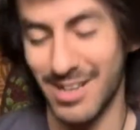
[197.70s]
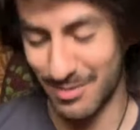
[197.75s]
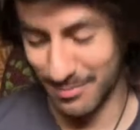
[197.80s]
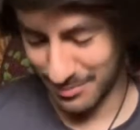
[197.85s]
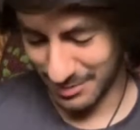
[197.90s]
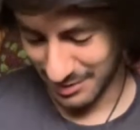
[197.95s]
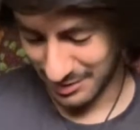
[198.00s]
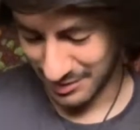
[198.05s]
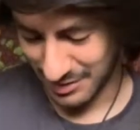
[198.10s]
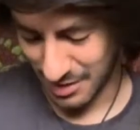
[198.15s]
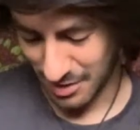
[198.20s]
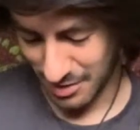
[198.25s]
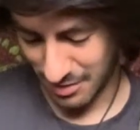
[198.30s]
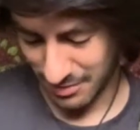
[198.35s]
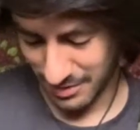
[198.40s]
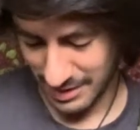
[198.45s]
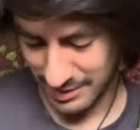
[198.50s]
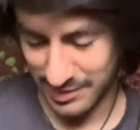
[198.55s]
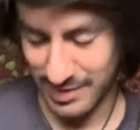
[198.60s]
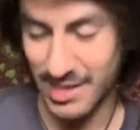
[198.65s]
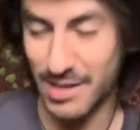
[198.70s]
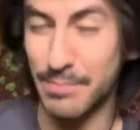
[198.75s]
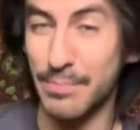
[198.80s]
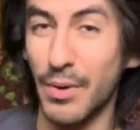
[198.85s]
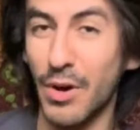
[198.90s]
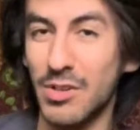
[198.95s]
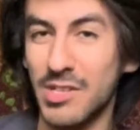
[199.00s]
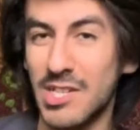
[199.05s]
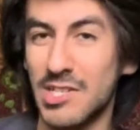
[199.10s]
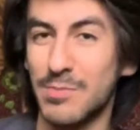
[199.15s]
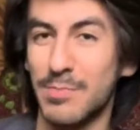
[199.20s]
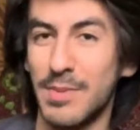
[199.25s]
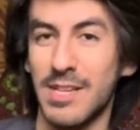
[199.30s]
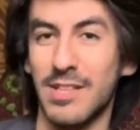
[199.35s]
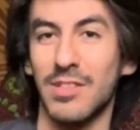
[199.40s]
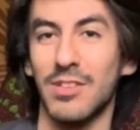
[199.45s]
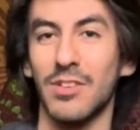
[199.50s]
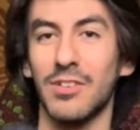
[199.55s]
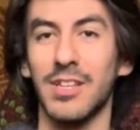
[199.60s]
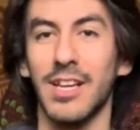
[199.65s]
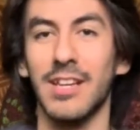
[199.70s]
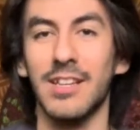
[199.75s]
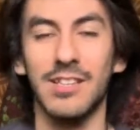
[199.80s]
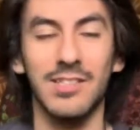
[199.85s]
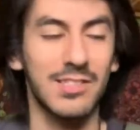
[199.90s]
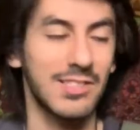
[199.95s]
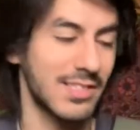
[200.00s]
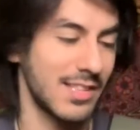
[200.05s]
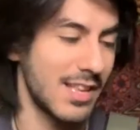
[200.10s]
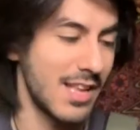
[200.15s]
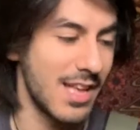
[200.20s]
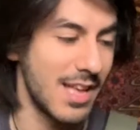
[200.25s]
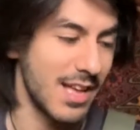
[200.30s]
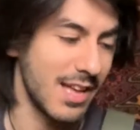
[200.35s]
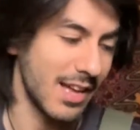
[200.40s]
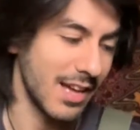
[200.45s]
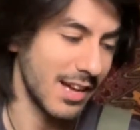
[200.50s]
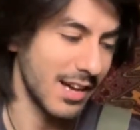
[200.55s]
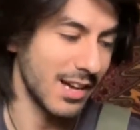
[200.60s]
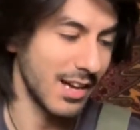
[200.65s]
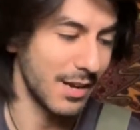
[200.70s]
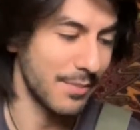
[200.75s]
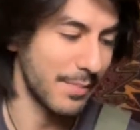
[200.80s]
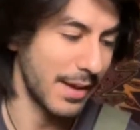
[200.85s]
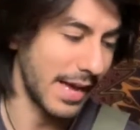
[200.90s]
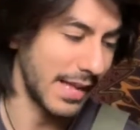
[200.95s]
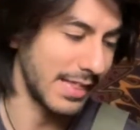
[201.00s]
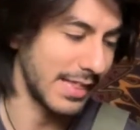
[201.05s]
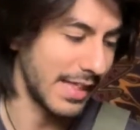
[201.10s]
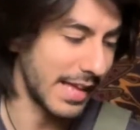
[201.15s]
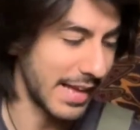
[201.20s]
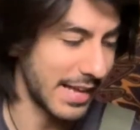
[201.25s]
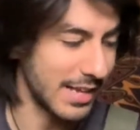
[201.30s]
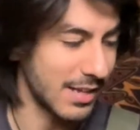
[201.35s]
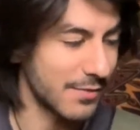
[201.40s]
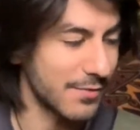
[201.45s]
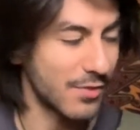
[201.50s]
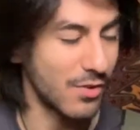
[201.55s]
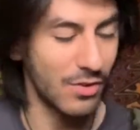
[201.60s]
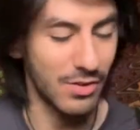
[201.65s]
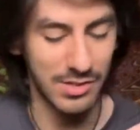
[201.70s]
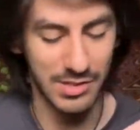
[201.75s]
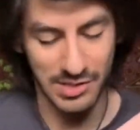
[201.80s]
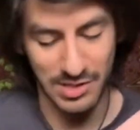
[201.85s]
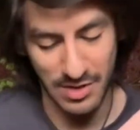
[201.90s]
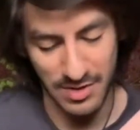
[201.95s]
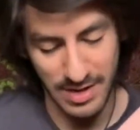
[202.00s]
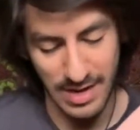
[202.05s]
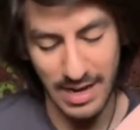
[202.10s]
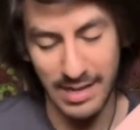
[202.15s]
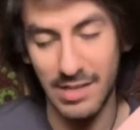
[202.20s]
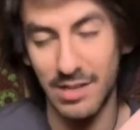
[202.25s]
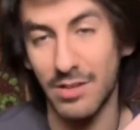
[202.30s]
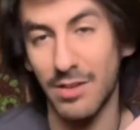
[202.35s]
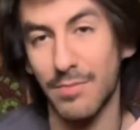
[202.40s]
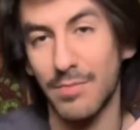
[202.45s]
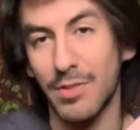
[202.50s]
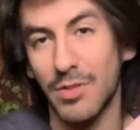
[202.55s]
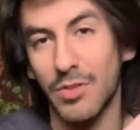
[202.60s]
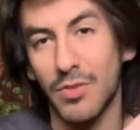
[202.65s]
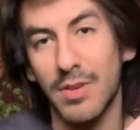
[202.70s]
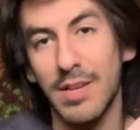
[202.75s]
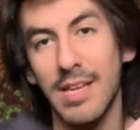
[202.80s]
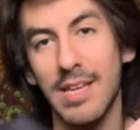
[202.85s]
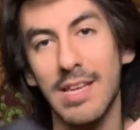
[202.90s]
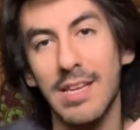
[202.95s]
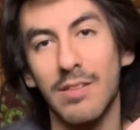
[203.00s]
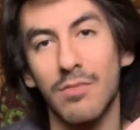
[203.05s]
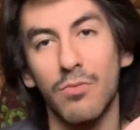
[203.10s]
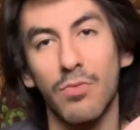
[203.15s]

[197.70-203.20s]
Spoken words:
So it's like a bonus being thrown at us. And then, of course, you got your three